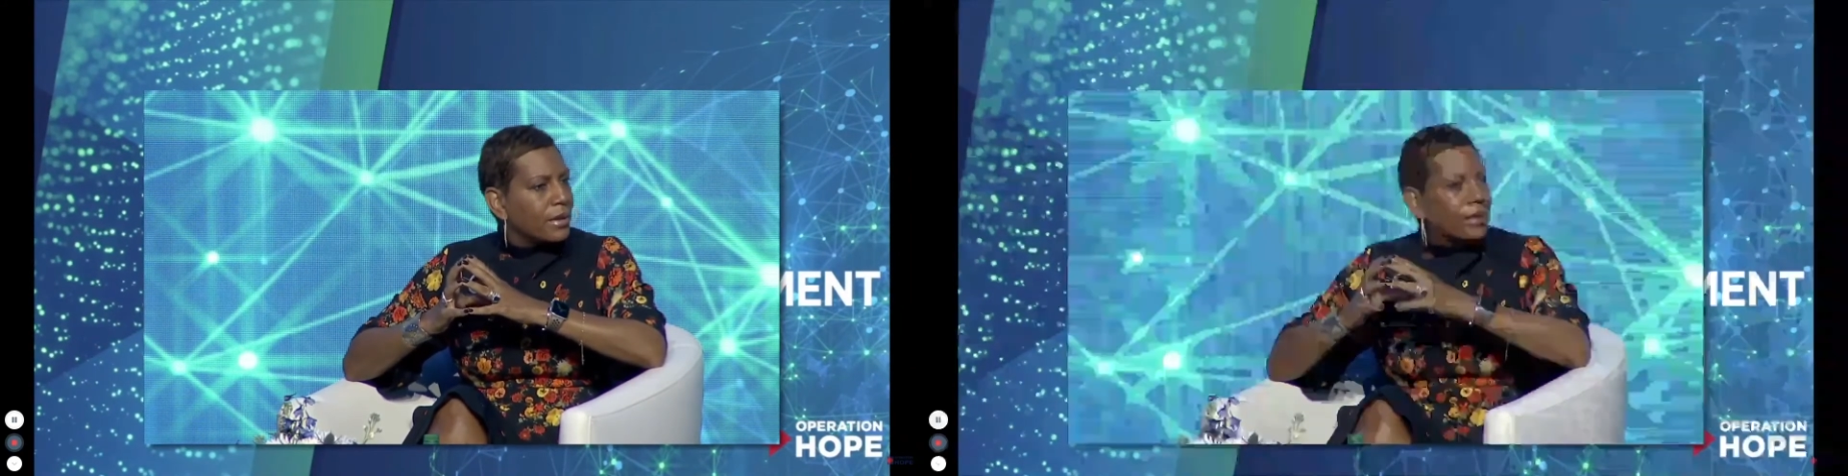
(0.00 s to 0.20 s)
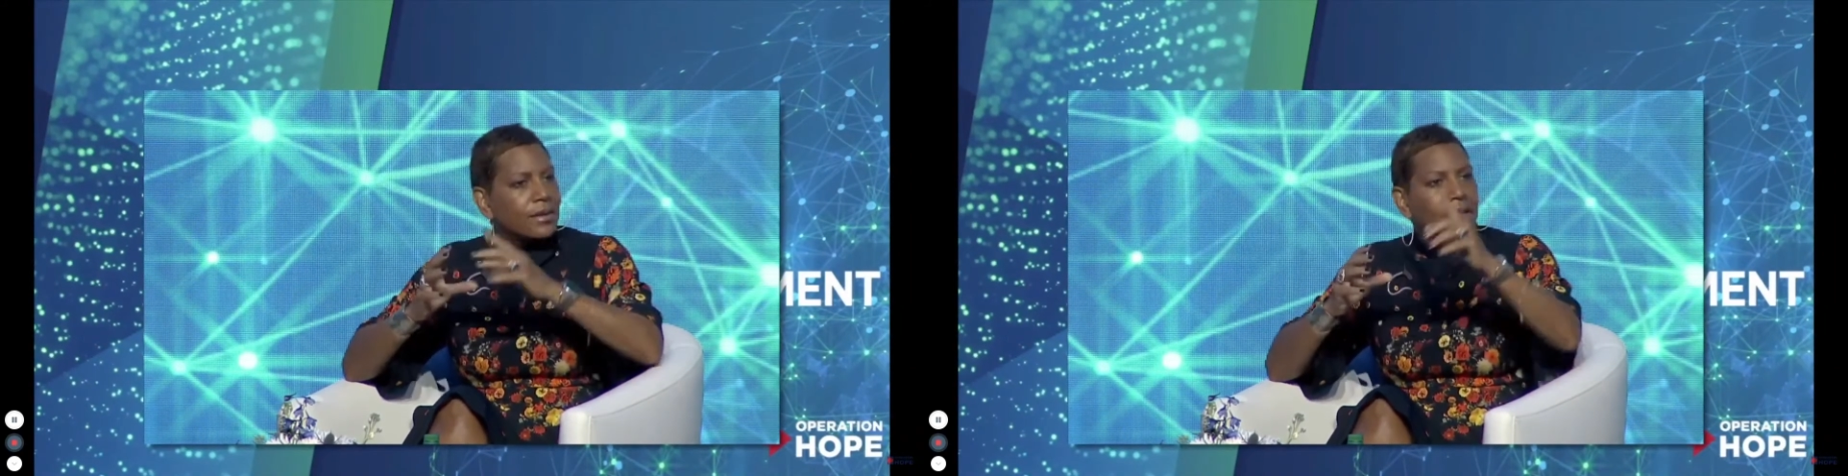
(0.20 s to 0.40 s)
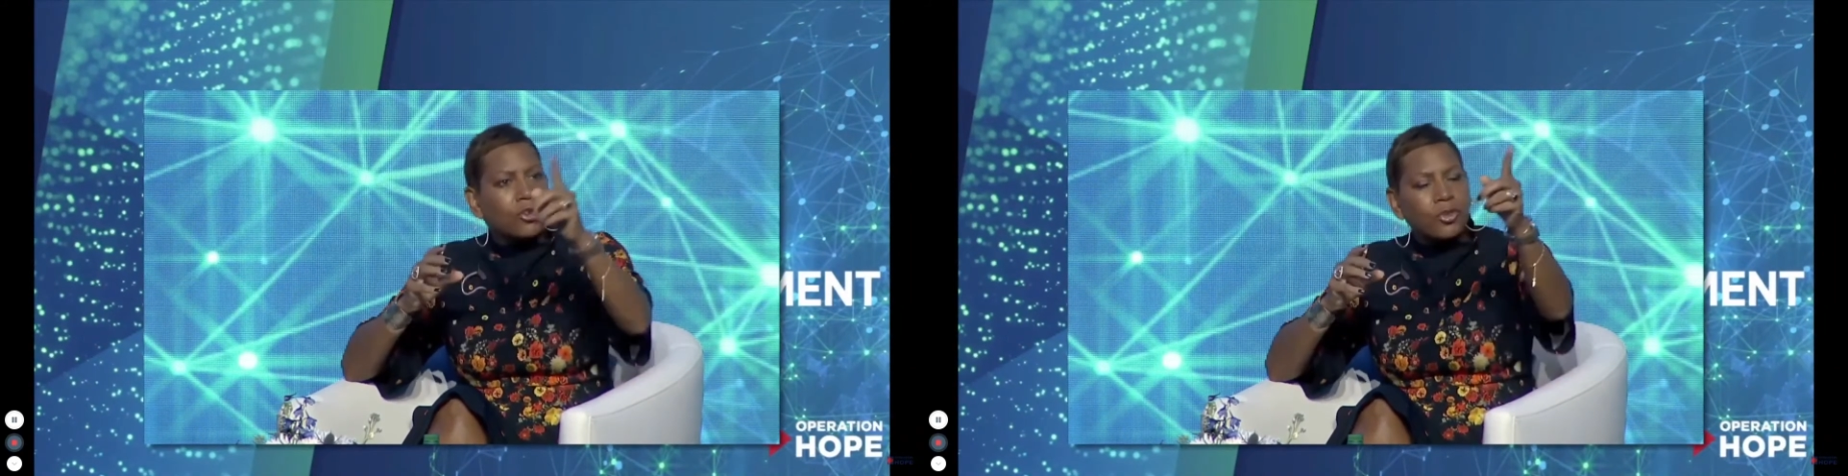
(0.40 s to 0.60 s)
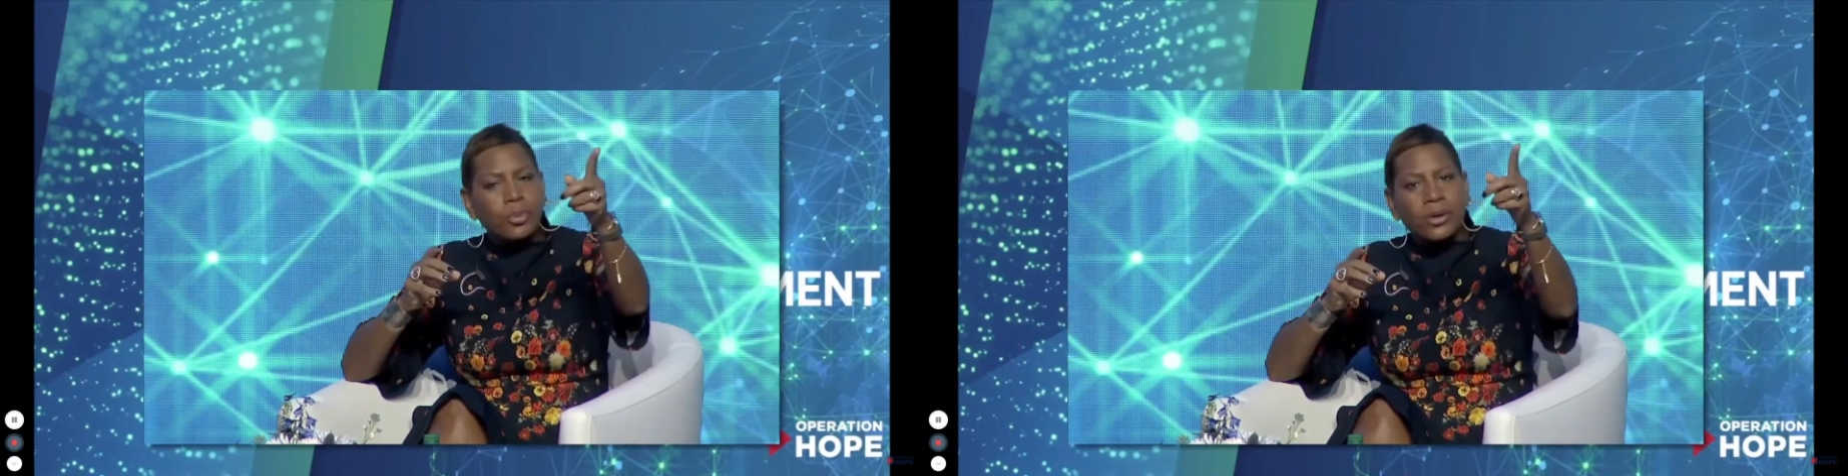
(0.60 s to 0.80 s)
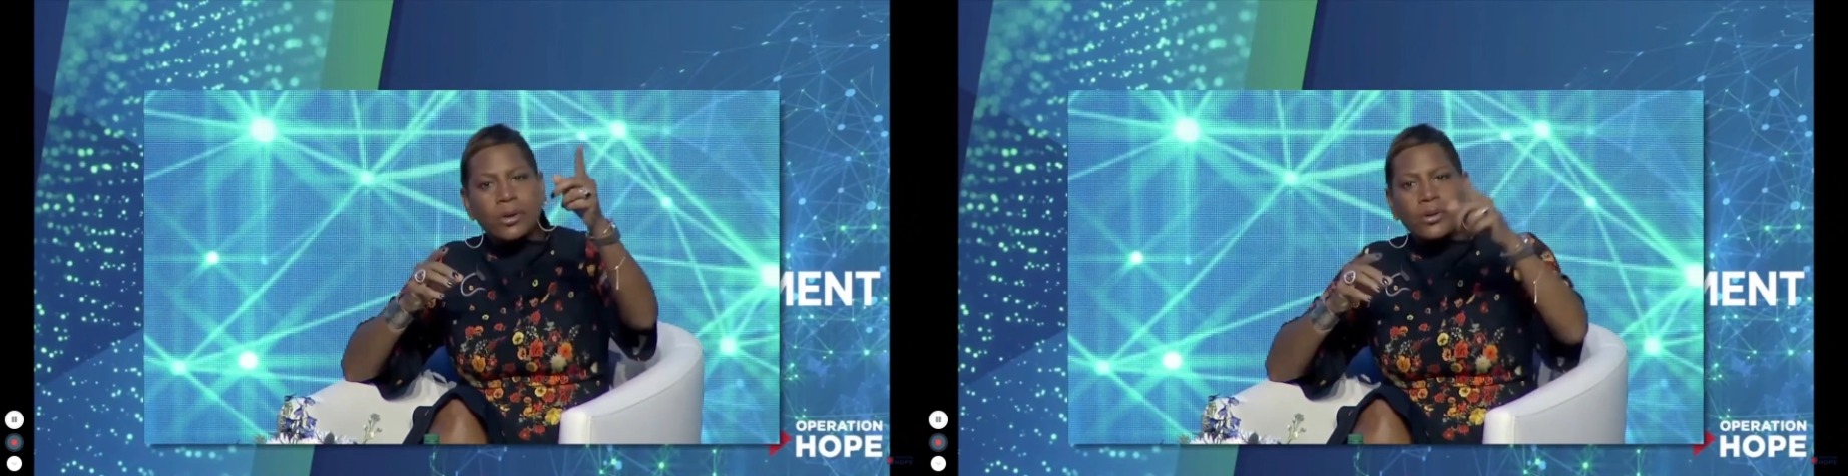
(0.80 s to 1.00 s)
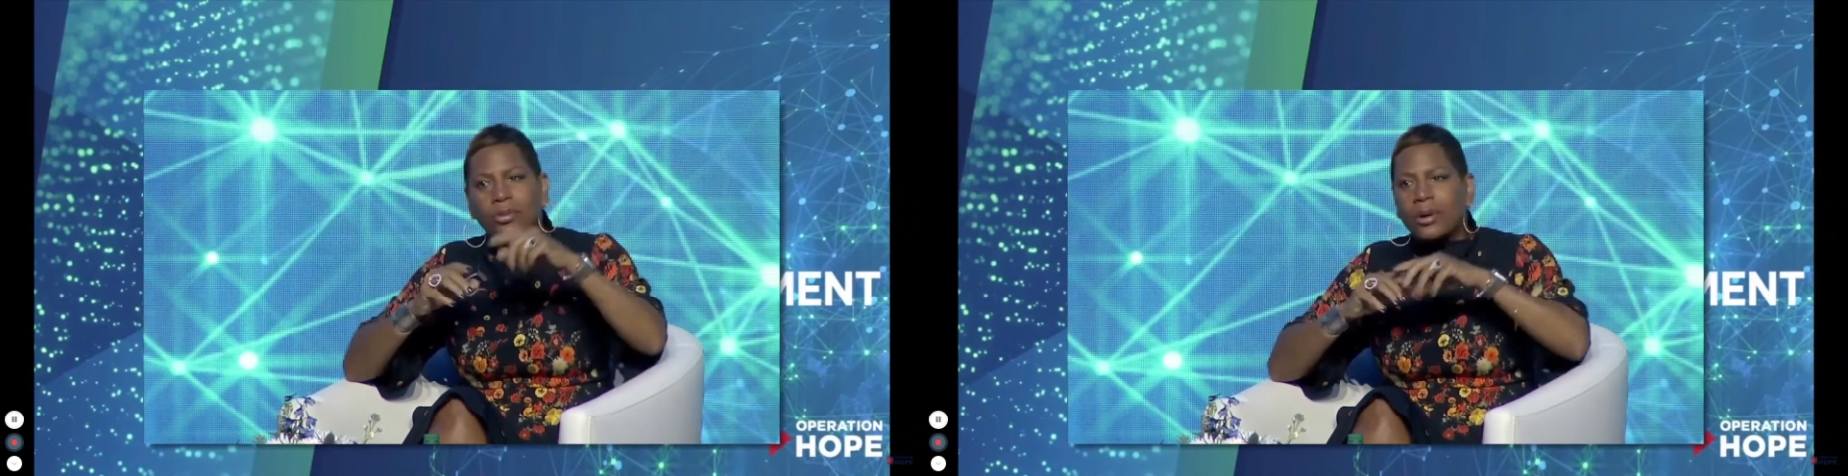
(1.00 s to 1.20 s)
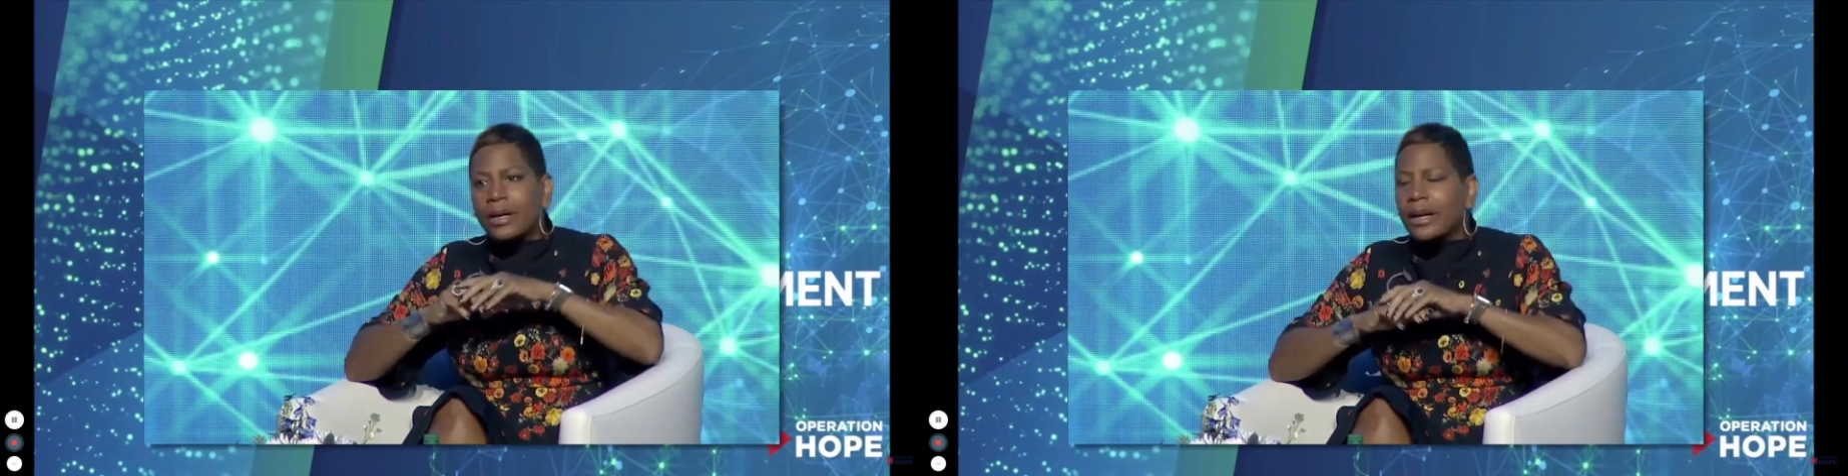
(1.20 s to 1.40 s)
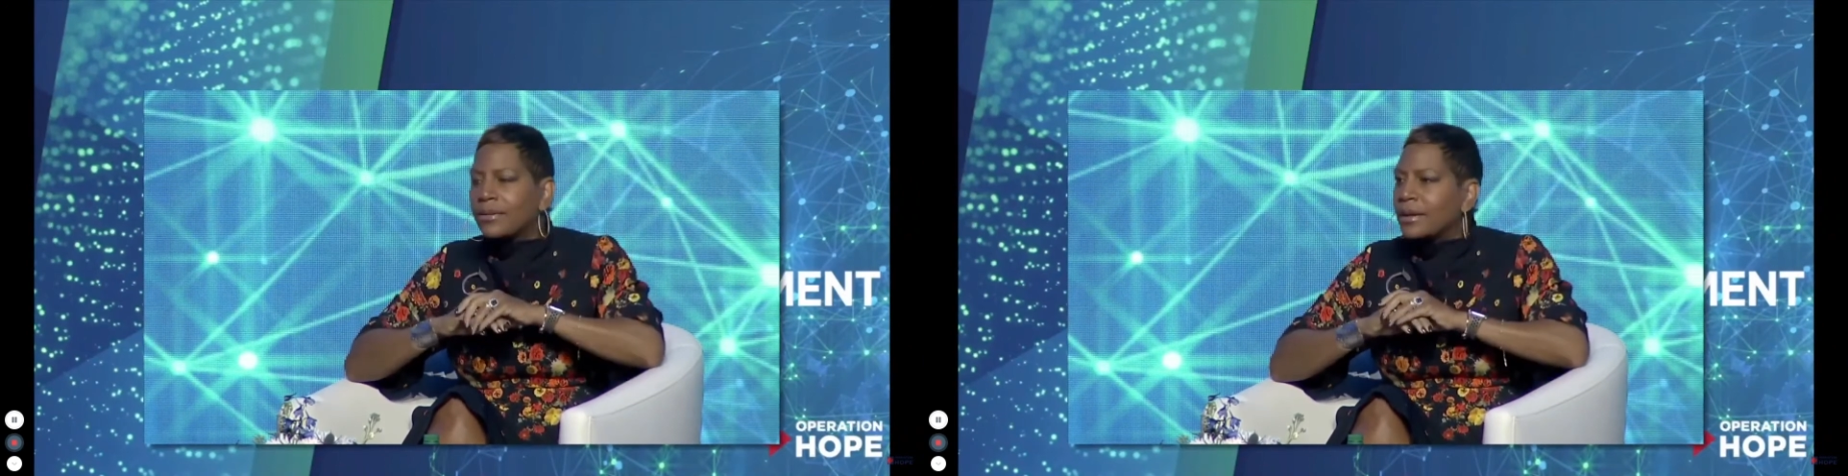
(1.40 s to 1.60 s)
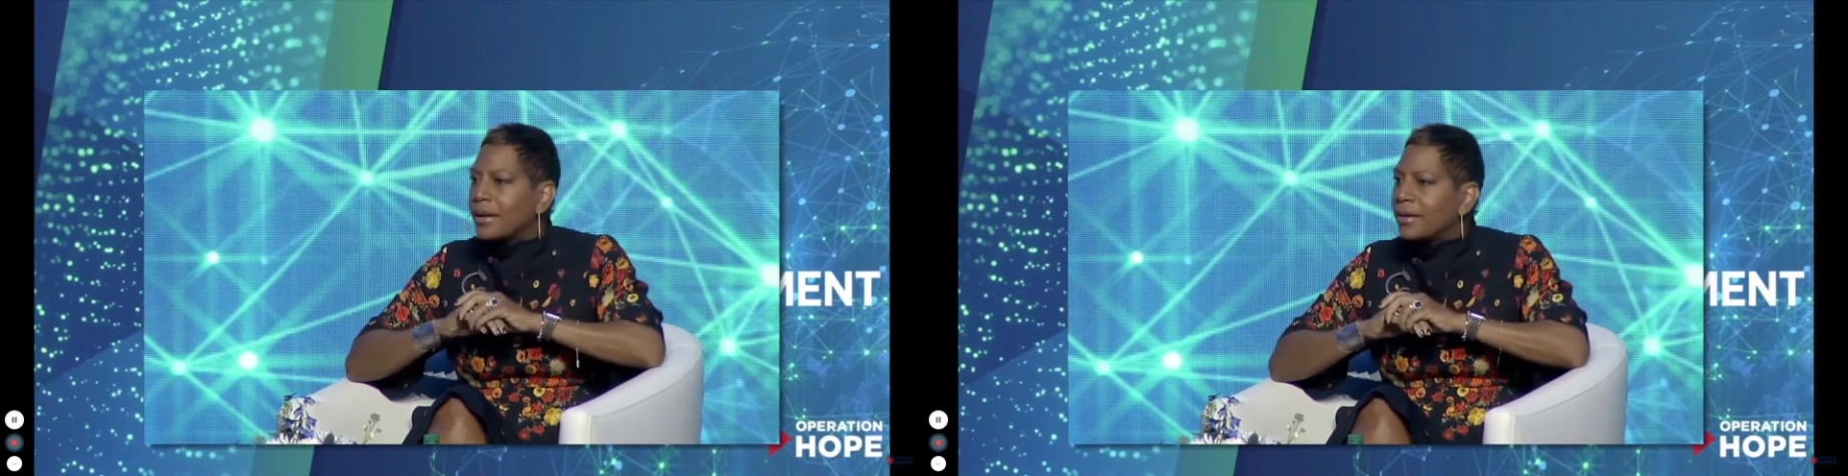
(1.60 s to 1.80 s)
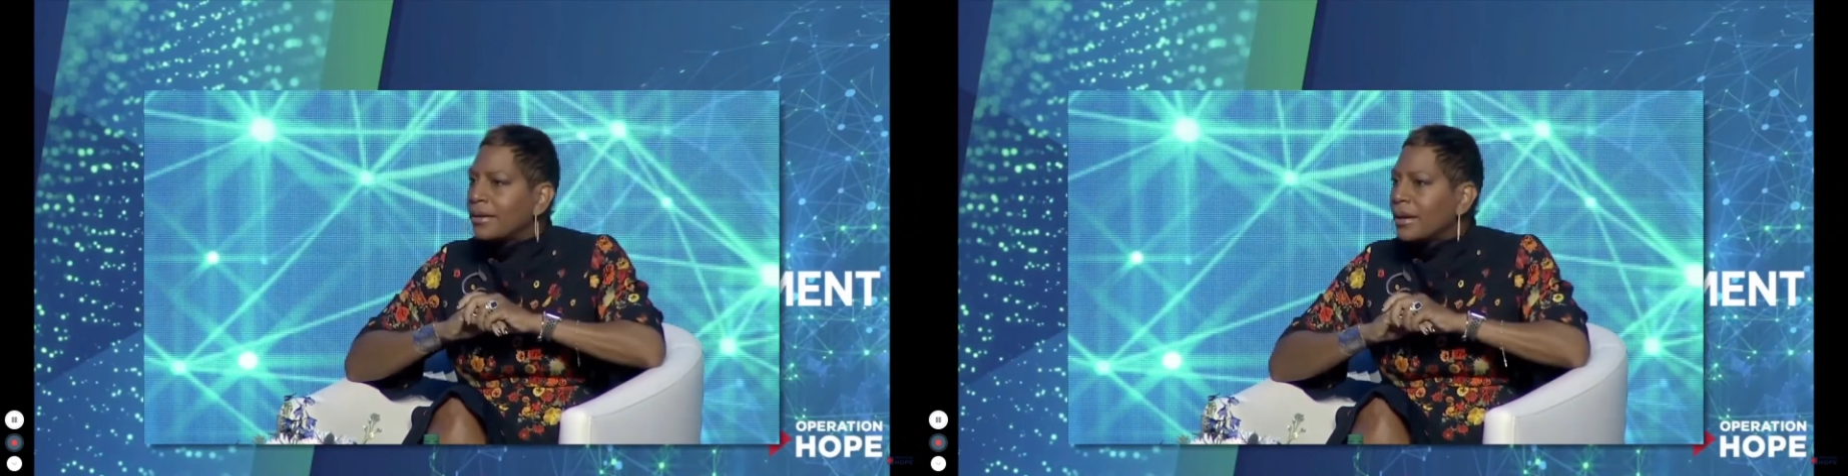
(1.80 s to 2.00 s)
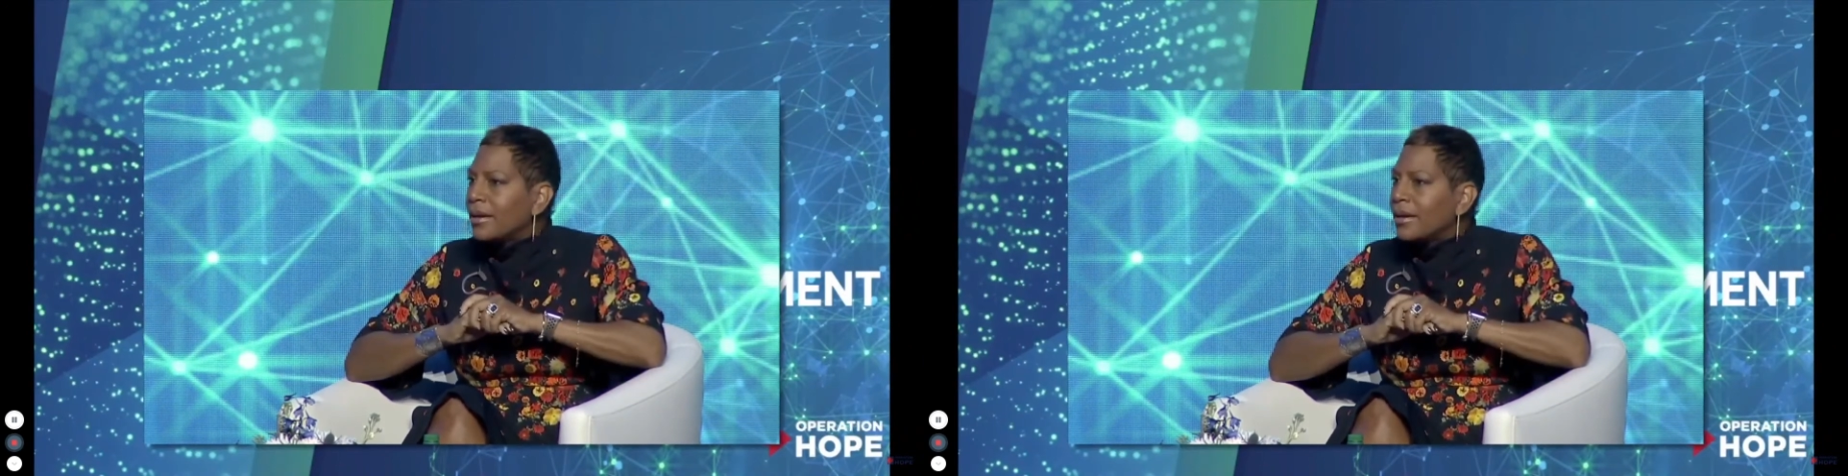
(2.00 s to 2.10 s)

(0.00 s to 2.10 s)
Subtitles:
Census Bureau is right out there.